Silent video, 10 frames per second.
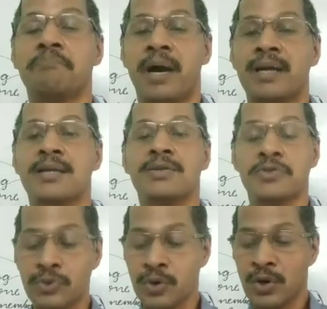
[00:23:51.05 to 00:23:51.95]
back
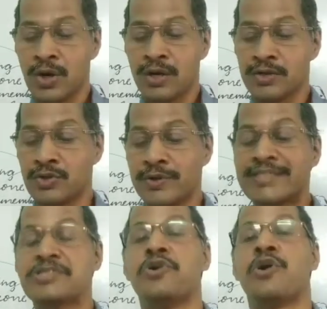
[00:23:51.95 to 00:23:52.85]
into
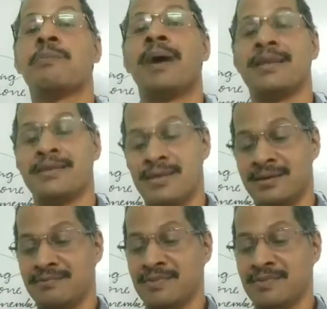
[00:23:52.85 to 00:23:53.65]
its normality.